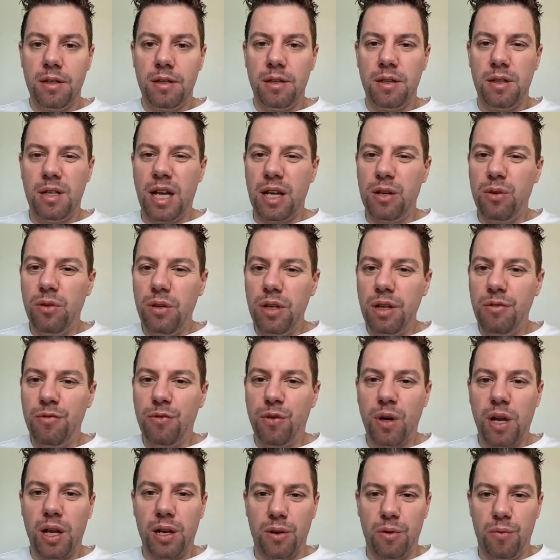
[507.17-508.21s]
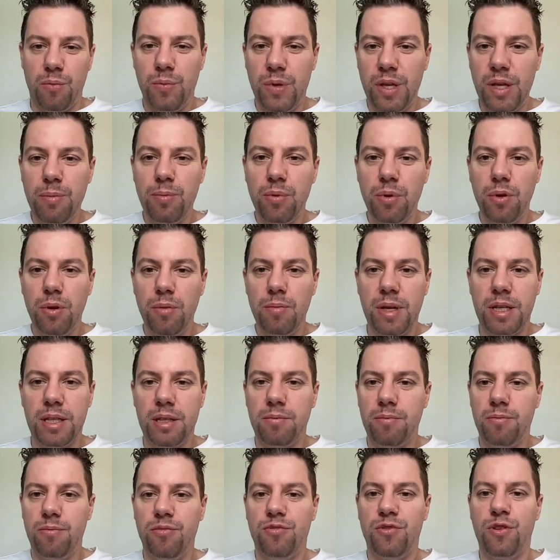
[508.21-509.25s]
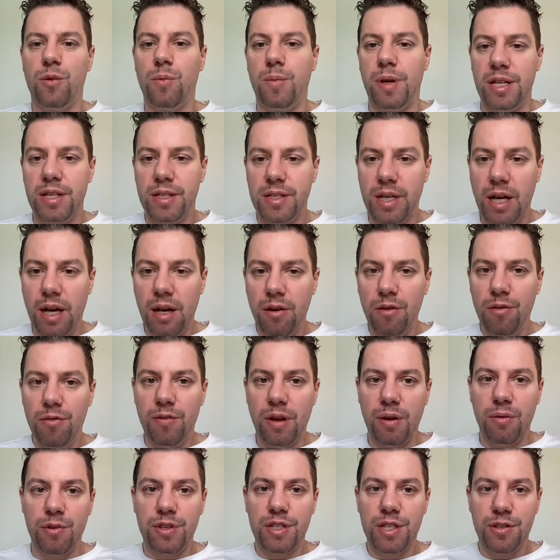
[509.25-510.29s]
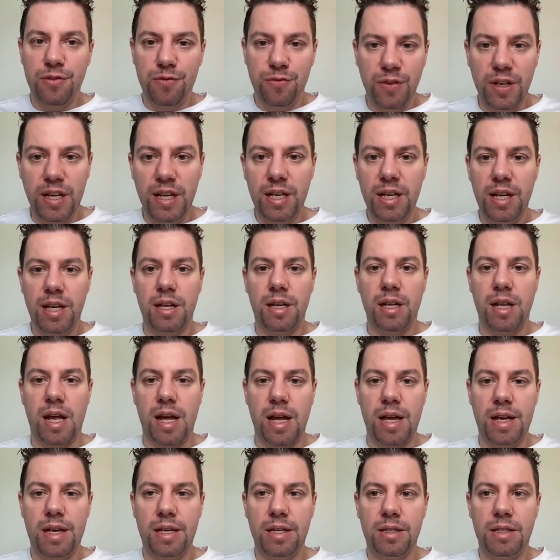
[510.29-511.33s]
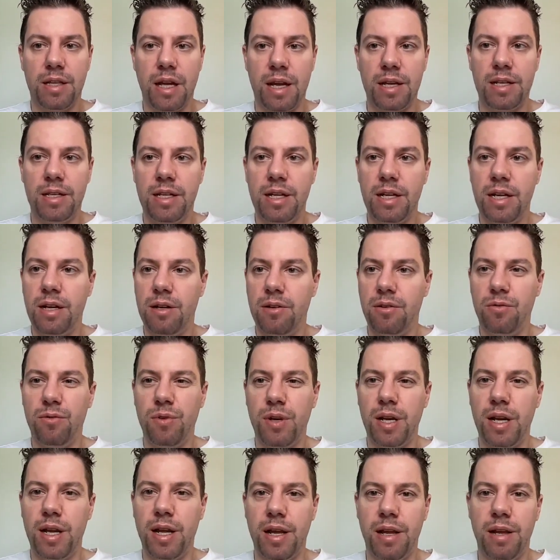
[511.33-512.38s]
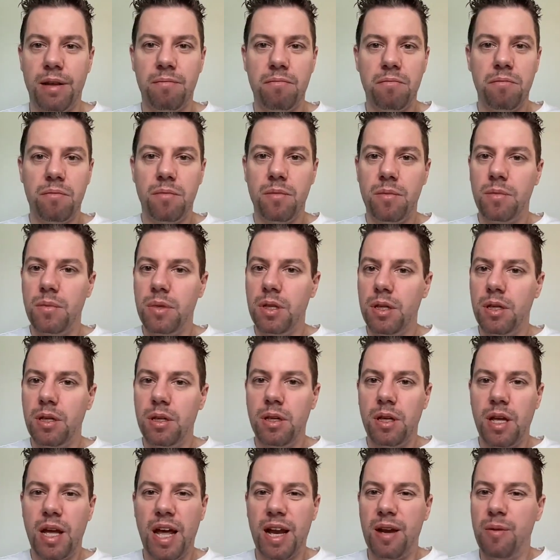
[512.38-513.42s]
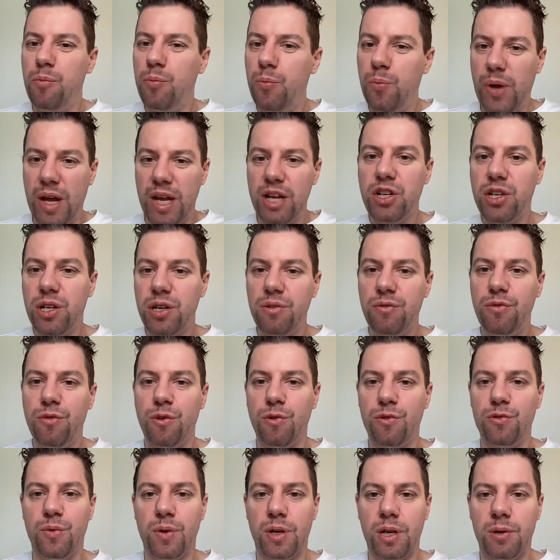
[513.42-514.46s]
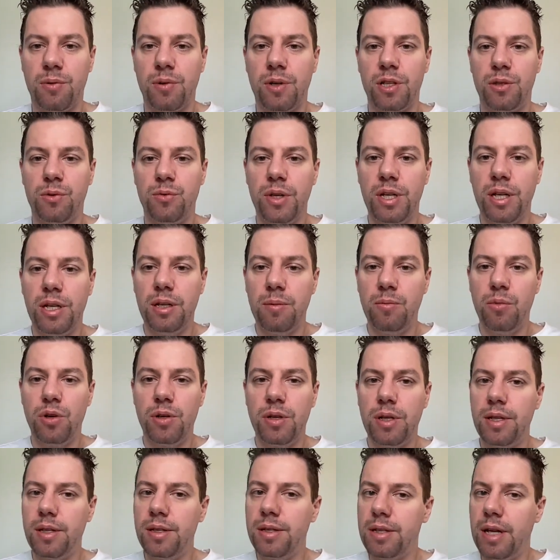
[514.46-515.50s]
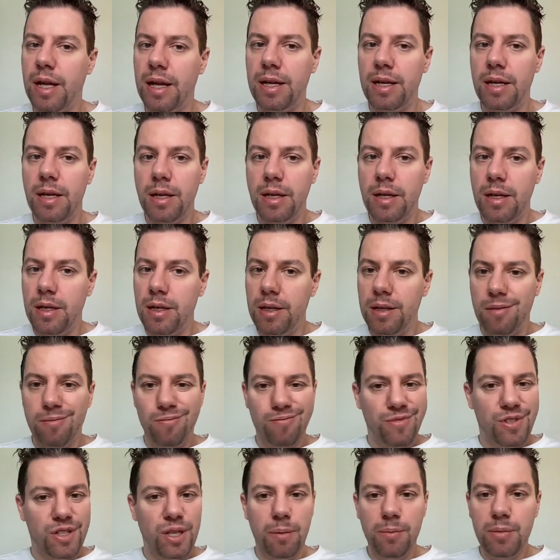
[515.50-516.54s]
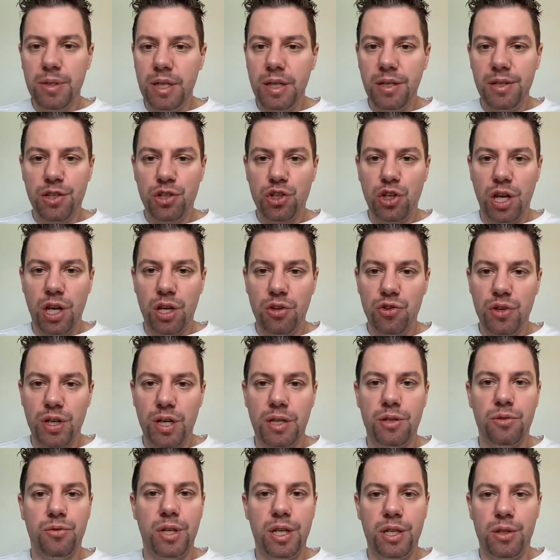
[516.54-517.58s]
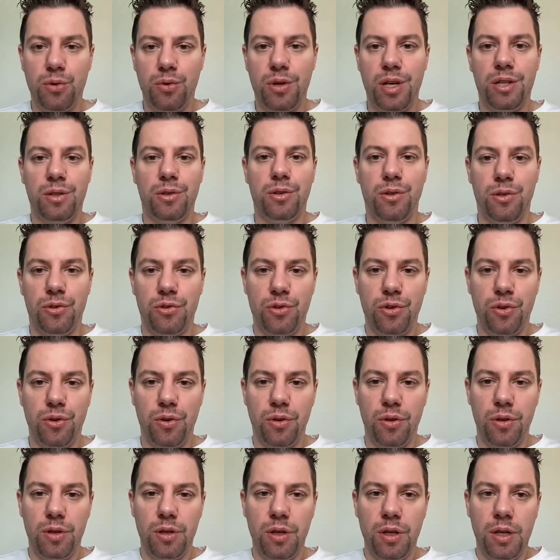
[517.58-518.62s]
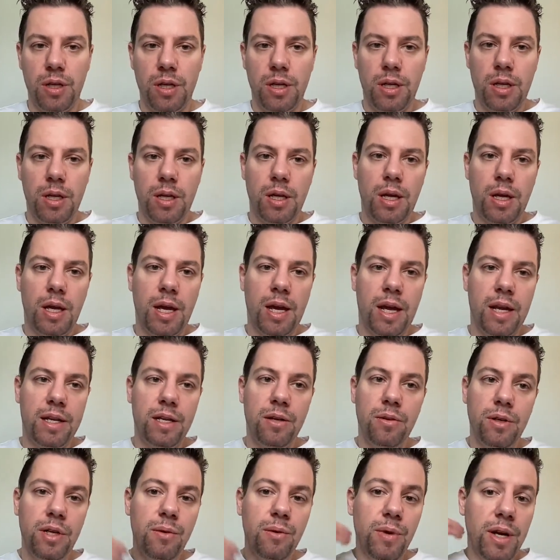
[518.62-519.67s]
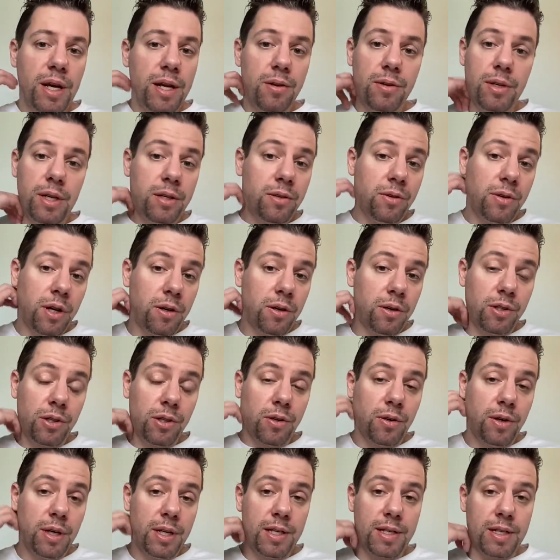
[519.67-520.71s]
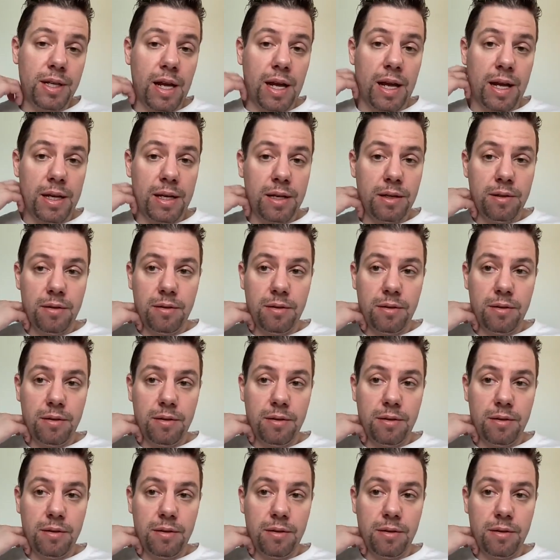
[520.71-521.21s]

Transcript: not only for other people, but for myself. I was feeling like I didn't really have passion for what I was doing anymore. That it's like something is changing and you need to get control. And the only way you need to get control is like,